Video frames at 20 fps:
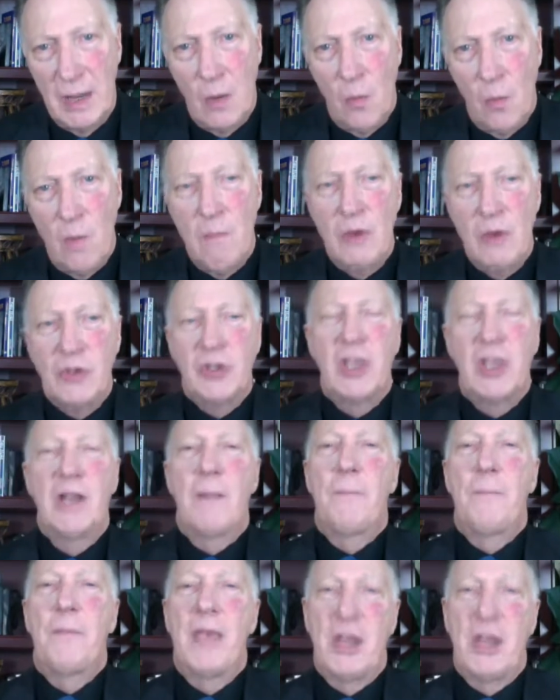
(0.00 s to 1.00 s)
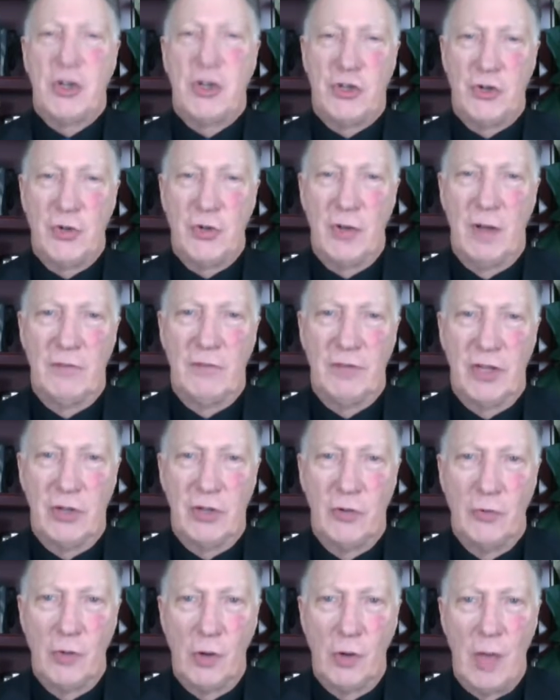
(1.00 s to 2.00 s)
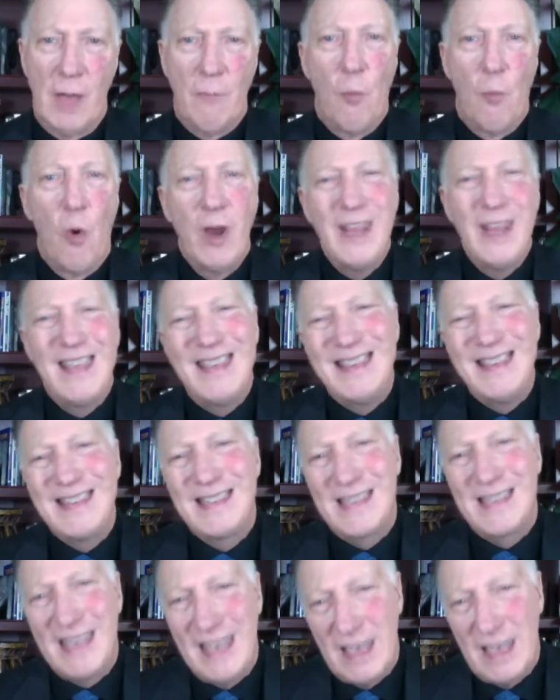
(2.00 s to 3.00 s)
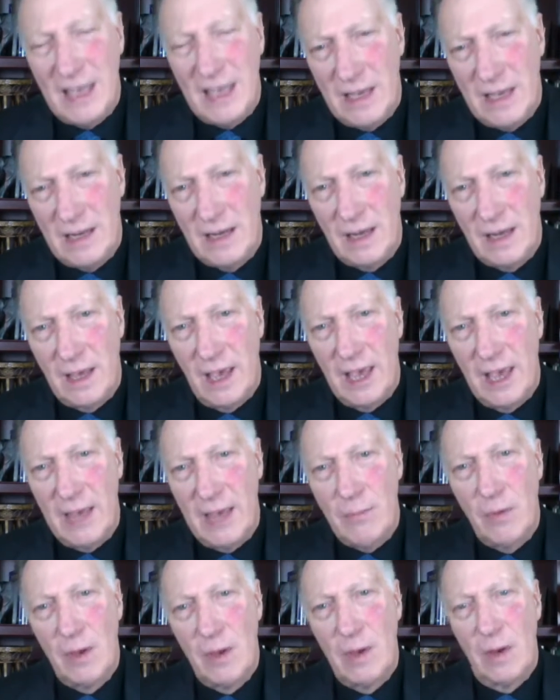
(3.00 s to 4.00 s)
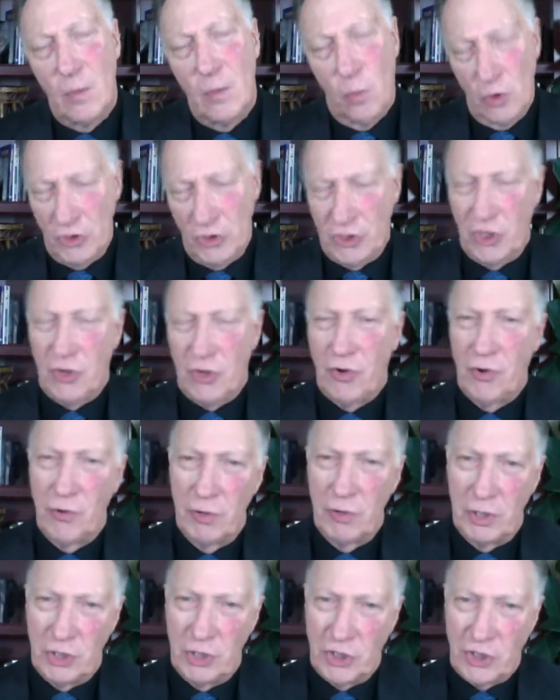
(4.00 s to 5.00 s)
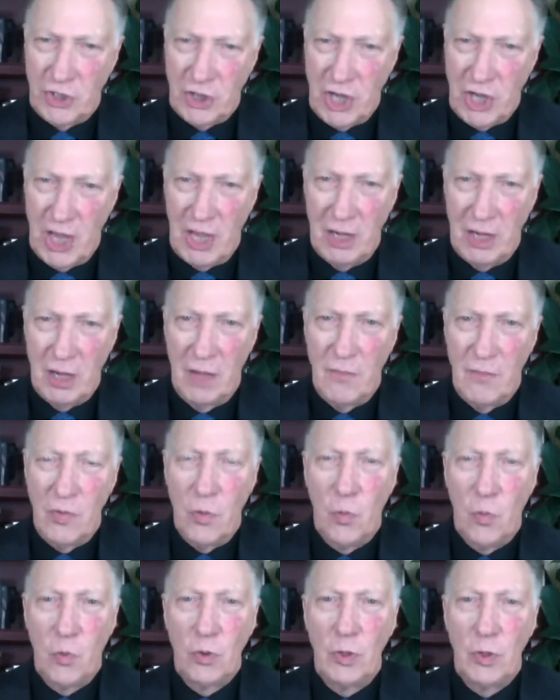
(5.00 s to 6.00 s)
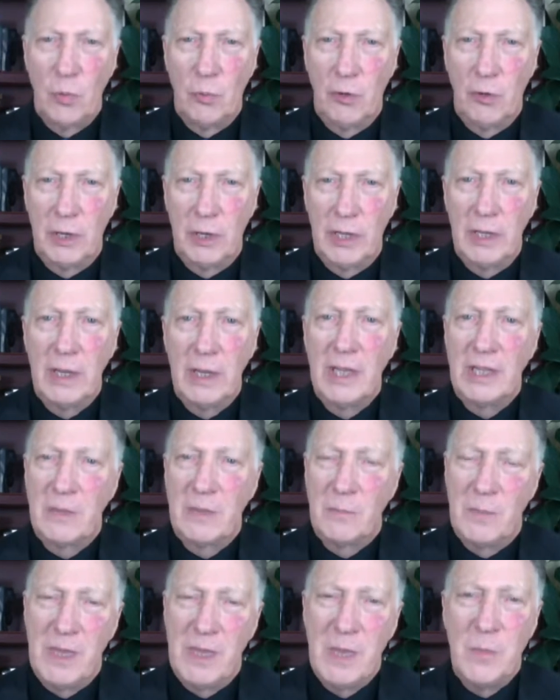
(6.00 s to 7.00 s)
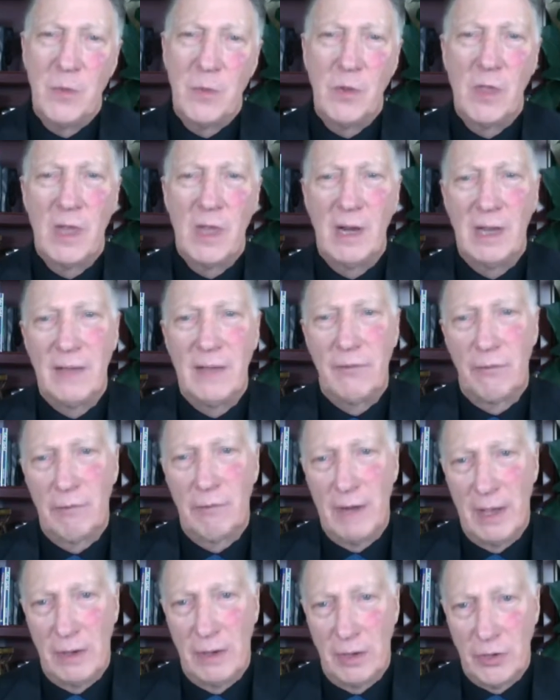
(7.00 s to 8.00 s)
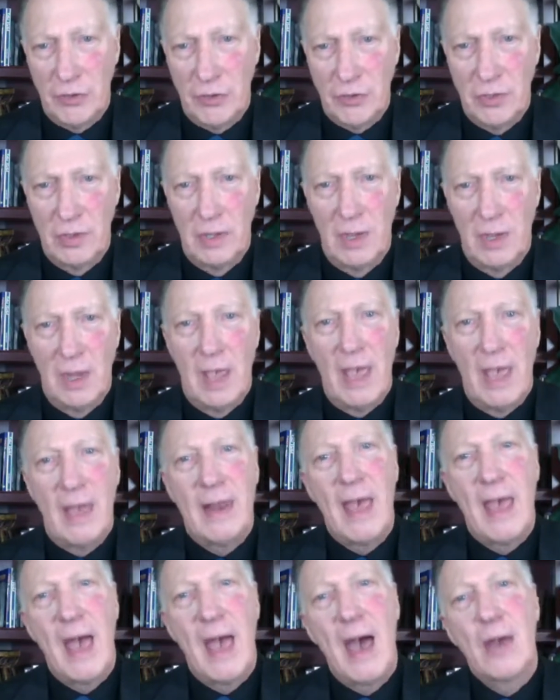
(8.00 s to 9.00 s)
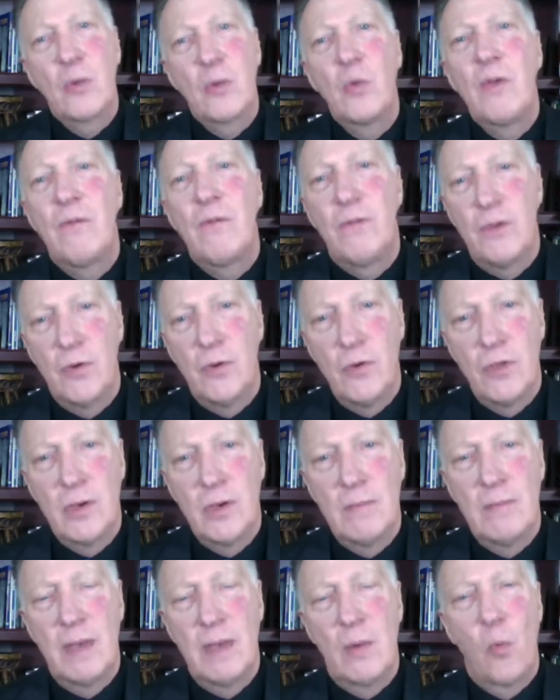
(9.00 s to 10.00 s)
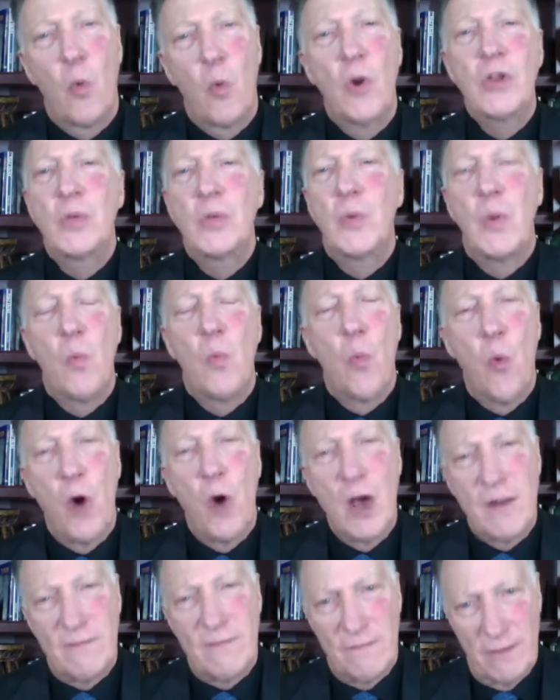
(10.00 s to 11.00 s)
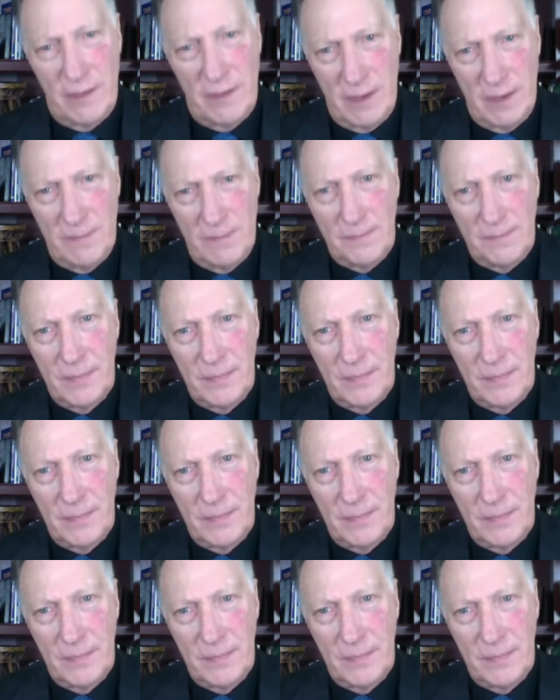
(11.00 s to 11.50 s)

we must get a picture of tikkun olam. What is the end game? What's the current state of the world we're in and the people that live around us? And how do we view them and what do we want for them?